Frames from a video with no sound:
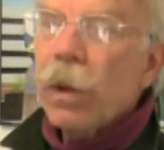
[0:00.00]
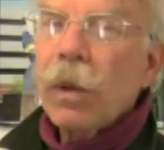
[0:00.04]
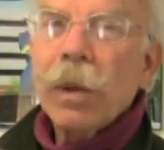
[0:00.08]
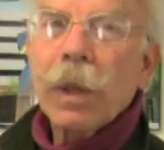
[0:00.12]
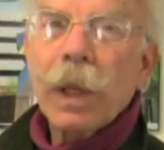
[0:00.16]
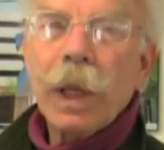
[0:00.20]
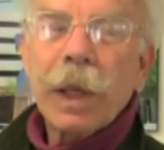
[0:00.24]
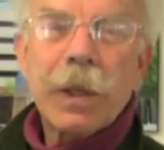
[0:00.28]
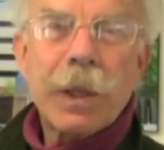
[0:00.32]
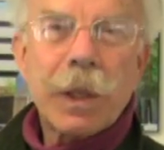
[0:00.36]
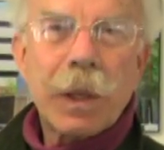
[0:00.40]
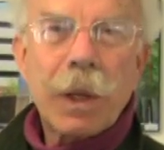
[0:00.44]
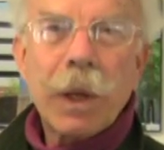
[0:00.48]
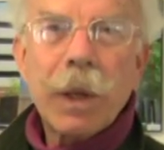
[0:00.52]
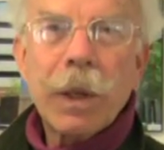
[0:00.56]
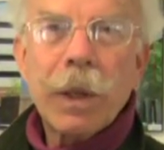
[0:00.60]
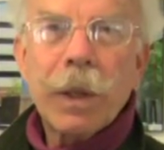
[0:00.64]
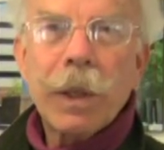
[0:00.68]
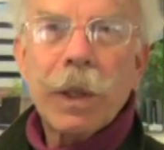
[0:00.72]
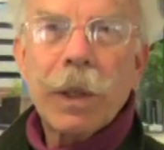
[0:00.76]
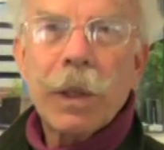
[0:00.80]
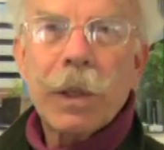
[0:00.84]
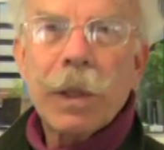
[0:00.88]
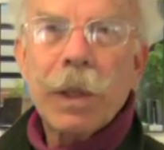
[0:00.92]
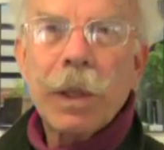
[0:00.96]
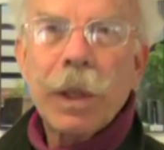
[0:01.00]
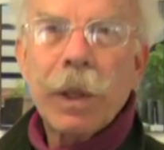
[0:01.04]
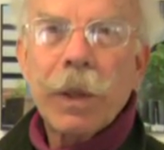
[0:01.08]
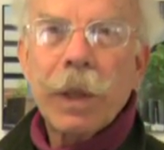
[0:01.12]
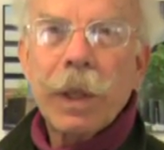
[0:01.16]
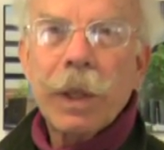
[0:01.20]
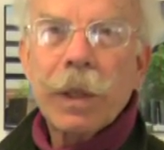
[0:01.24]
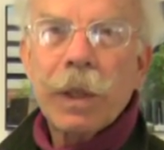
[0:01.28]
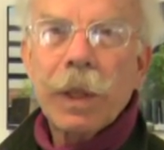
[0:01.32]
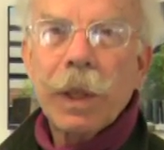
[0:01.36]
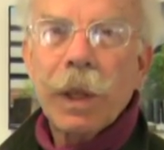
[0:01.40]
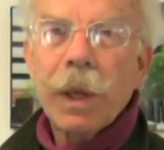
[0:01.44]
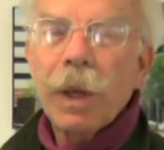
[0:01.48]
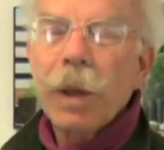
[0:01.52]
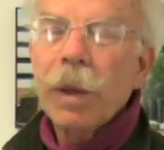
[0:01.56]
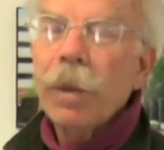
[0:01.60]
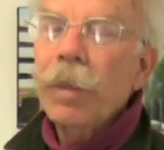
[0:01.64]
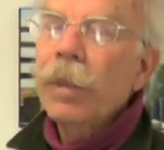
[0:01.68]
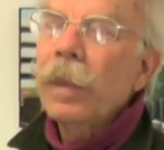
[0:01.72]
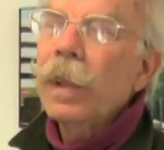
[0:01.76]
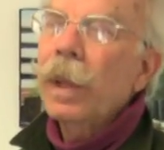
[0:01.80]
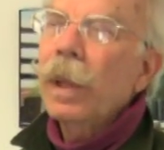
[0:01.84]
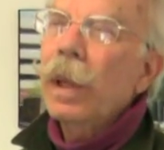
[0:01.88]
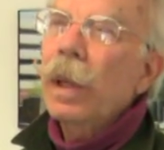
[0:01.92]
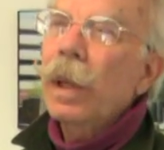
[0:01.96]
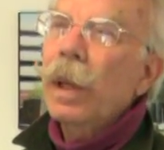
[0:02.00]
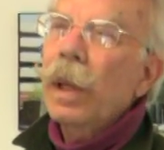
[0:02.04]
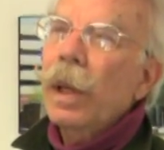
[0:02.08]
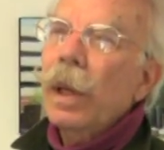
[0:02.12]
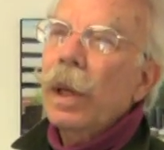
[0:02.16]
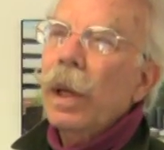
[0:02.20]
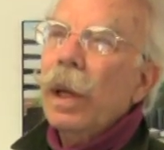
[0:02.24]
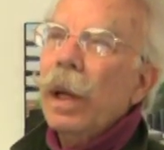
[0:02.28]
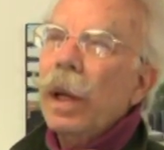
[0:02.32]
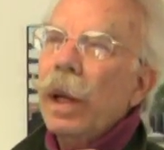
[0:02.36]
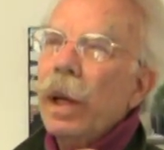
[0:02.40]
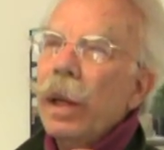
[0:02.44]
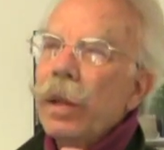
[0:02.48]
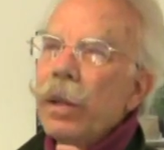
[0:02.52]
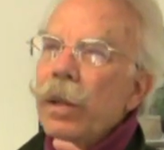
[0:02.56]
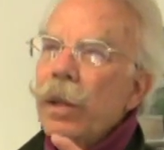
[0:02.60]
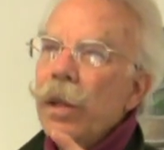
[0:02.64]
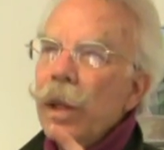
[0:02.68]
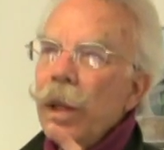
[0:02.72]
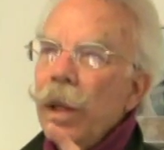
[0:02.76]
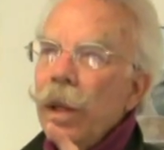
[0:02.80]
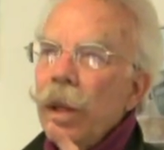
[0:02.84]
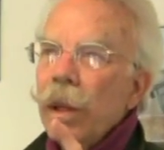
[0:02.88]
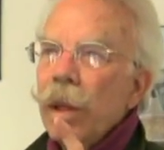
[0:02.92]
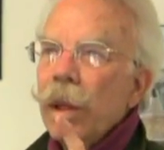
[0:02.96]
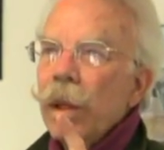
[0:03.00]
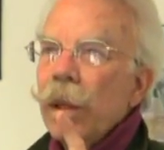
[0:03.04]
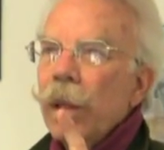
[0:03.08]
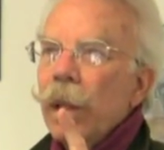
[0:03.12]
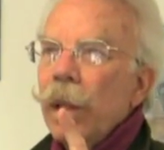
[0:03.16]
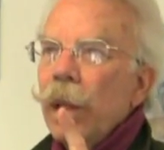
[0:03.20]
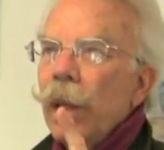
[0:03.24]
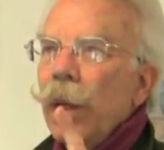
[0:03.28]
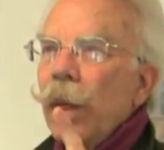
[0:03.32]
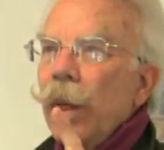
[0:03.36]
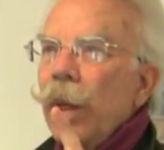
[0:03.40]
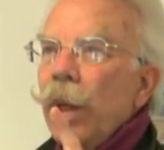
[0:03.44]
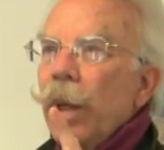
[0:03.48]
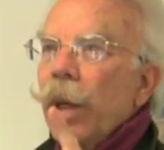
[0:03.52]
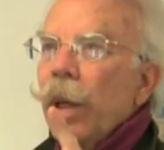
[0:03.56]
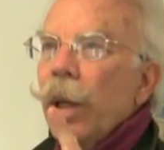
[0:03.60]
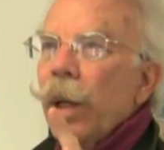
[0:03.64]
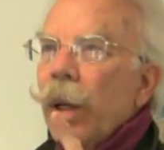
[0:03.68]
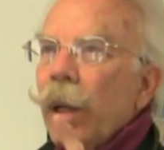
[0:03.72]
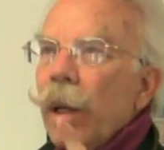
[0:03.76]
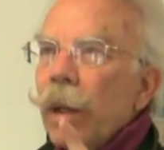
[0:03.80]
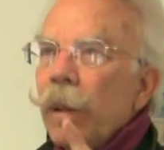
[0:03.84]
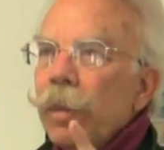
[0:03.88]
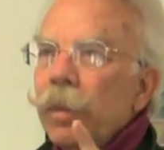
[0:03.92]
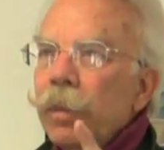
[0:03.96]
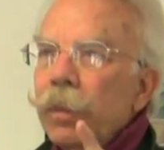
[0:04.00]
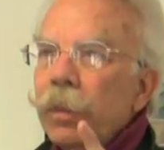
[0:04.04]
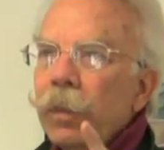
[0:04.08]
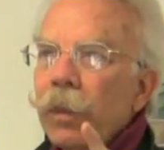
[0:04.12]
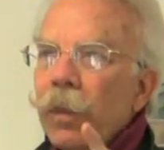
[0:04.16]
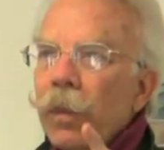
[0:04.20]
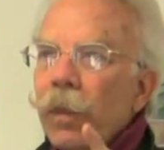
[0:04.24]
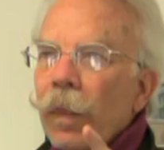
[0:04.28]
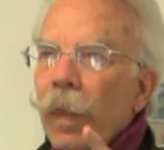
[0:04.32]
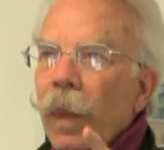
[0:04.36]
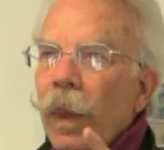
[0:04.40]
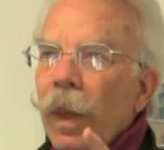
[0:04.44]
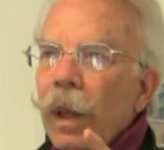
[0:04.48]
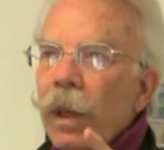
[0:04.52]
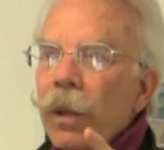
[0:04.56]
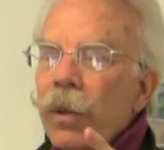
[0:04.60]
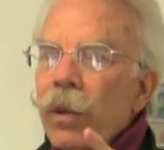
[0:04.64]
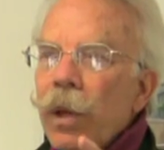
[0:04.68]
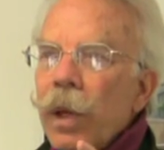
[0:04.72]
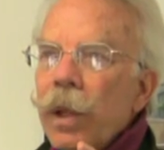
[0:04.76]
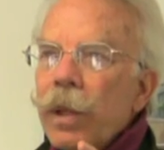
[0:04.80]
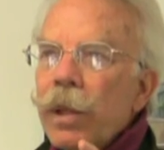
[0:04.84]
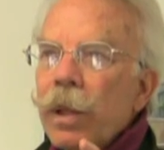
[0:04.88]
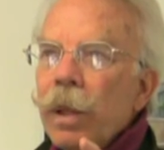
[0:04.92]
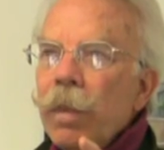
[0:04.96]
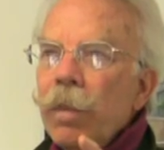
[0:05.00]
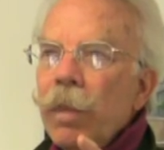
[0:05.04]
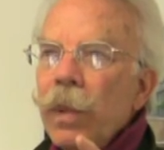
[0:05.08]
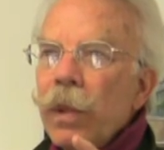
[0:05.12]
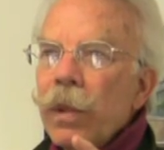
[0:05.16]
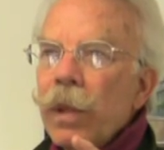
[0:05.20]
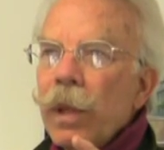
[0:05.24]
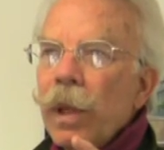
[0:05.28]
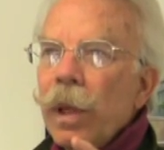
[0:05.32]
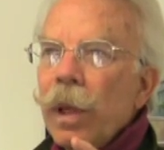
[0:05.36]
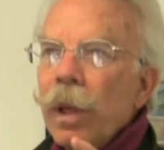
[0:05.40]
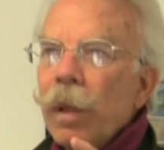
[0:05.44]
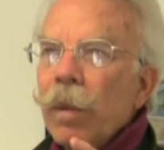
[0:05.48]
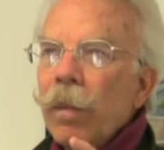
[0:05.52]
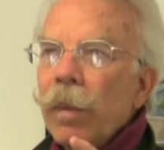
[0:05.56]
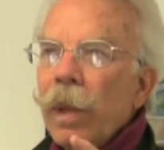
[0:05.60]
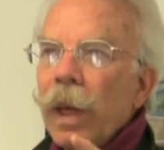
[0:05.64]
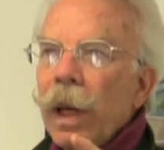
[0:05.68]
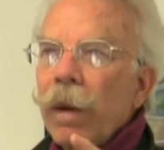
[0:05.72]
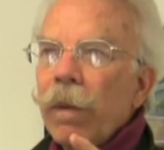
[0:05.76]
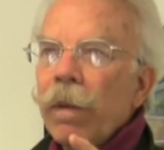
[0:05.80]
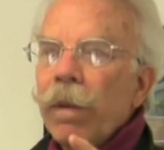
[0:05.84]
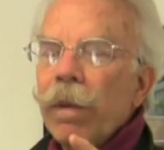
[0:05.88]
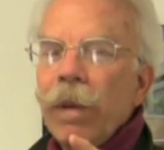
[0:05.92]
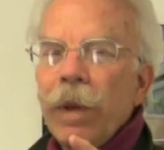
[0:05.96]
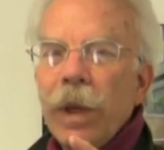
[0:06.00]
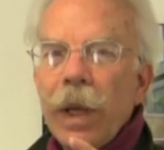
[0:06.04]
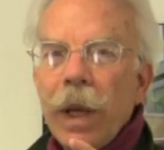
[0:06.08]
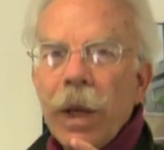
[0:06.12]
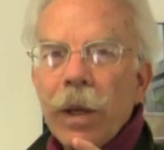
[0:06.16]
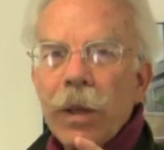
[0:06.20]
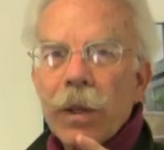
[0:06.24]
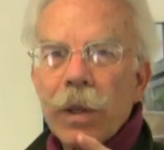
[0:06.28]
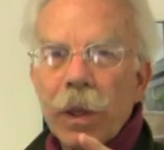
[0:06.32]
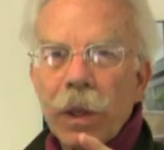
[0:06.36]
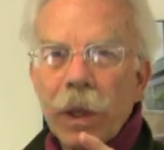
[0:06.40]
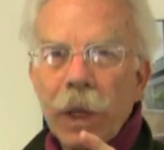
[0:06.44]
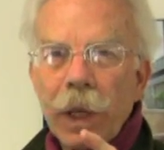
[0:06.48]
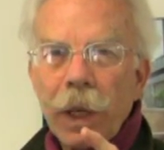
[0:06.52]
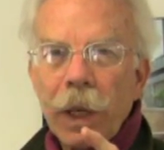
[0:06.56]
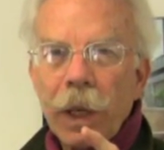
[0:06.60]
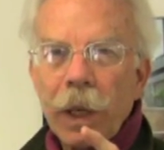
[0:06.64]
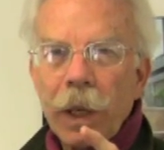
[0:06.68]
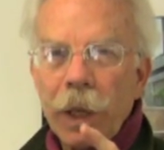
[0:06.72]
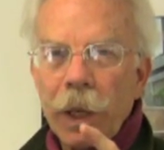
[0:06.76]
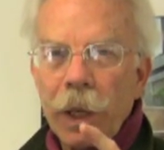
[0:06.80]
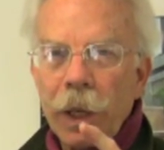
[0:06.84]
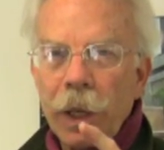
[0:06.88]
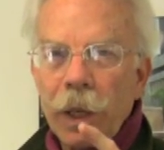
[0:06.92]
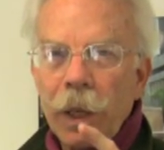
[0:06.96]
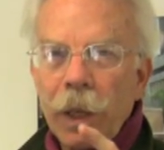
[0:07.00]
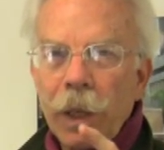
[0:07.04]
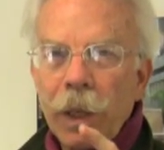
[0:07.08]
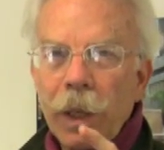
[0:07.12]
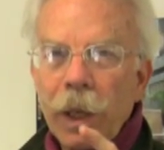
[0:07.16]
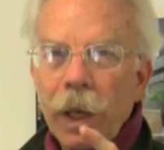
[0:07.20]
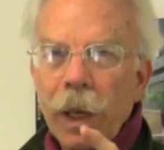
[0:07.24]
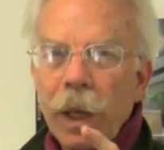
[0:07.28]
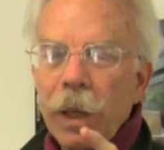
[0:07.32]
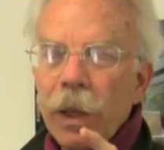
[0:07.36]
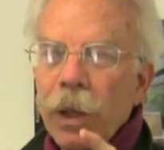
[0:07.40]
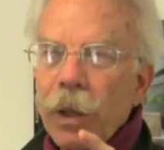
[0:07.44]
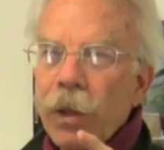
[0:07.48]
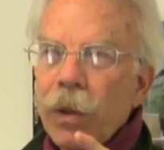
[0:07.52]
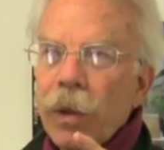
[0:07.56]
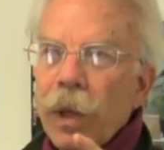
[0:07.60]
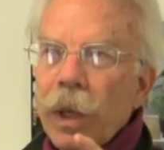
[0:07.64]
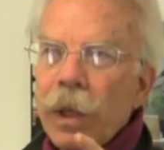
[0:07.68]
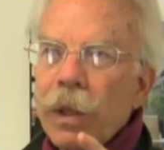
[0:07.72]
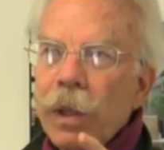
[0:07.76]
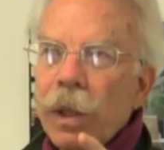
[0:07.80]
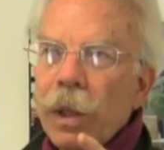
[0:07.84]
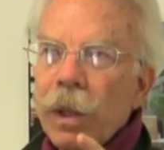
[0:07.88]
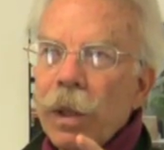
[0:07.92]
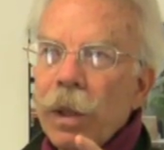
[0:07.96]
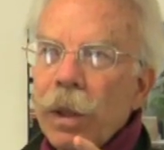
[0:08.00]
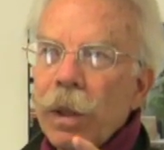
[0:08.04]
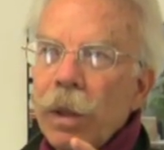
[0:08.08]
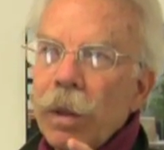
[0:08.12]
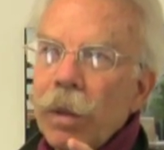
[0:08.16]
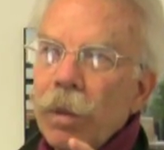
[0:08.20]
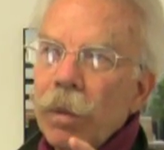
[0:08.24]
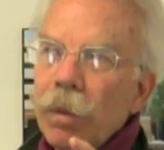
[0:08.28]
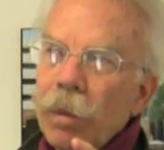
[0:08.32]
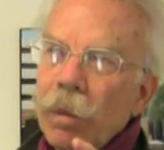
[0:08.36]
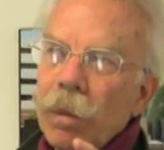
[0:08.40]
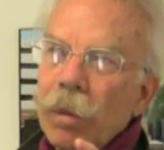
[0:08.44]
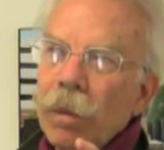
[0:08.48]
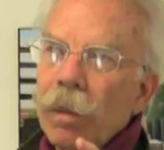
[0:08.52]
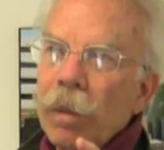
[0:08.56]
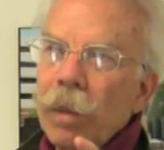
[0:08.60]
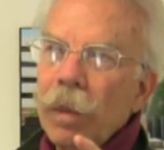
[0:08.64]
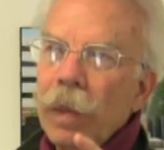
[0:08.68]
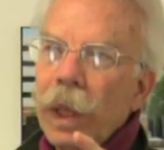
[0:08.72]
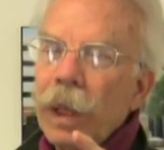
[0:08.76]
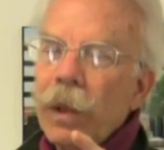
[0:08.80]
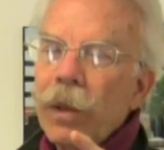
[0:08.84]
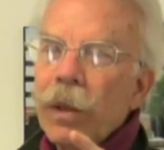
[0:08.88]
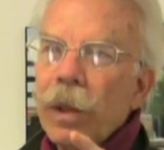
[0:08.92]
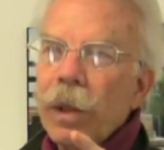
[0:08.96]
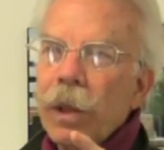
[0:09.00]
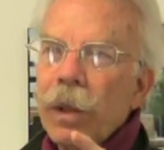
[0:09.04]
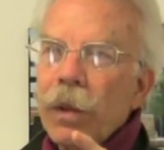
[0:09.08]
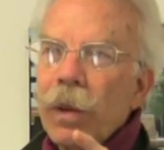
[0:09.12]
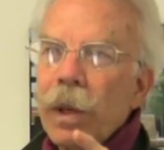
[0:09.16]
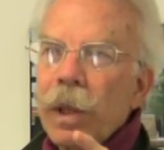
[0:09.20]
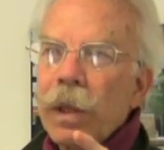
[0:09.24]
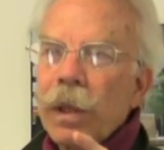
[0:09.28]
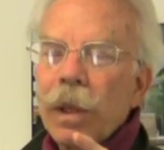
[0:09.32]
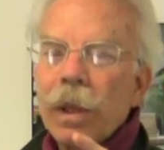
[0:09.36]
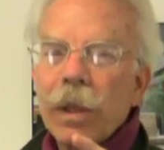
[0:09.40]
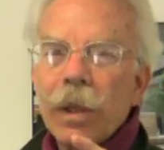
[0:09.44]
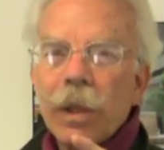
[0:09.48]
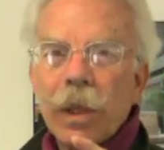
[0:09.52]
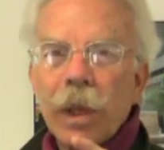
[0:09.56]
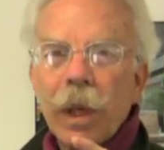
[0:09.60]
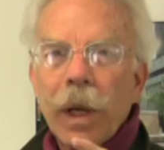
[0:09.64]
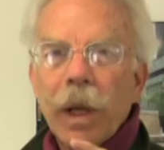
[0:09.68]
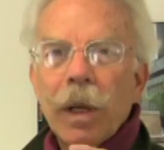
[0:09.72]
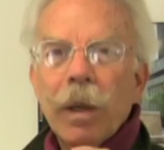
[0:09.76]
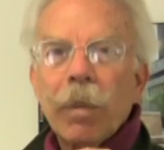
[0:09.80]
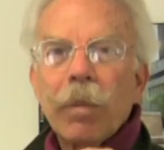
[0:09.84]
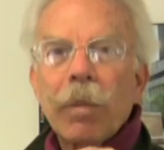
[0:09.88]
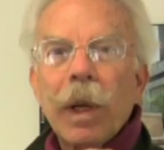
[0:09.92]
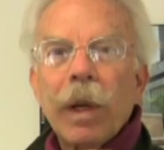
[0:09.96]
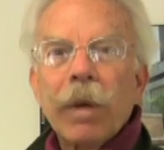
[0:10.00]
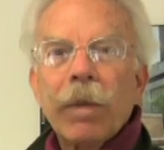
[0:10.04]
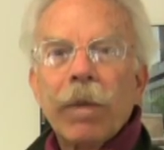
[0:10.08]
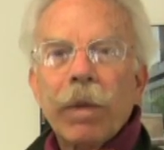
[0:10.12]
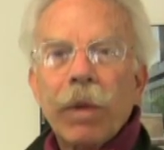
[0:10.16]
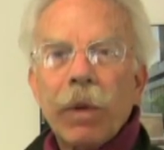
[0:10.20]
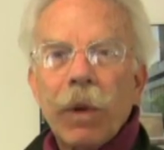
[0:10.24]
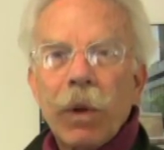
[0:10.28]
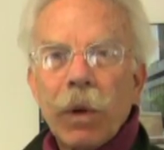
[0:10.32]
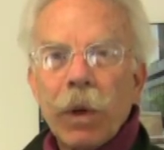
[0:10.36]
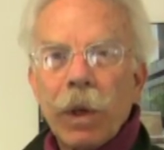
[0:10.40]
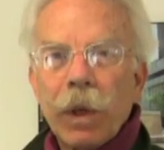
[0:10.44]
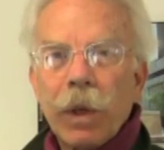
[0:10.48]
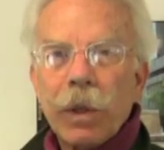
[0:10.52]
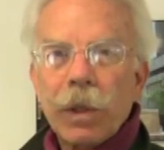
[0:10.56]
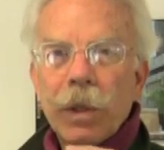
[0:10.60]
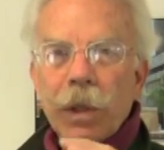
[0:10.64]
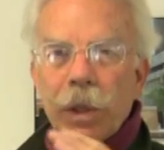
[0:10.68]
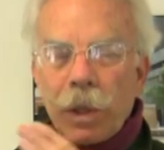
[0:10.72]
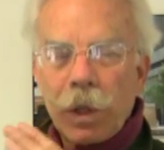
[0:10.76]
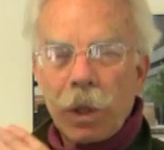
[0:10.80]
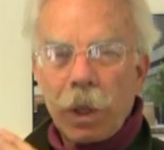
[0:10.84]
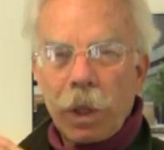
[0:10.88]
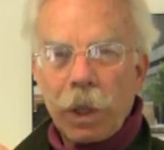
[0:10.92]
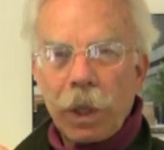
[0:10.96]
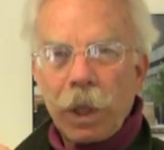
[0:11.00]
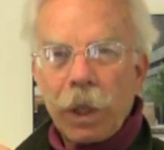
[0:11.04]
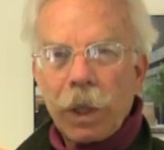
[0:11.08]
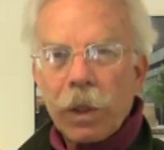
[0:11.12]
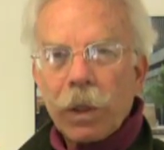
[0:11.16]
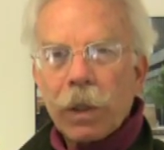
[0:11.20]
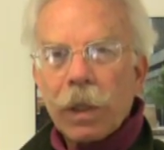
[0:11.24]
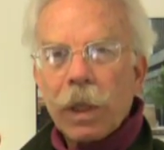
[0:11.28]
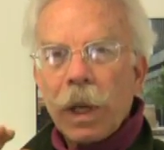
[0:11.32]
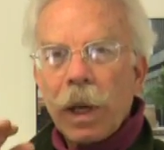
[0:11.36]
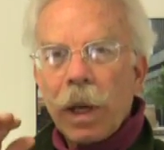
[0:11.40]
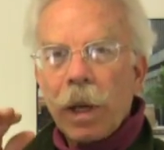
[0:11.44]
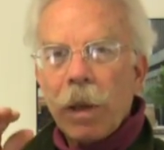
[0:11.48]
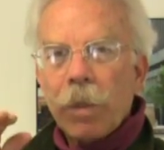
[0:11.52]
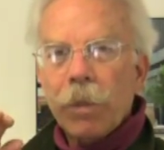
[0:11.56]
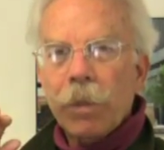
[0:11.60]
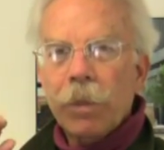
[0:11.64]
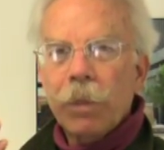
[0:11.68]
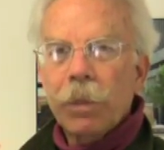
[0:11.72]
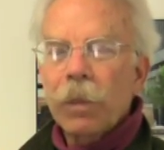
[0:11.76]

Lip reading: I started this series there. I had seen in the Etruscan Museum at Fiesole, that ancient Etruscan site above Florence on the hilltop.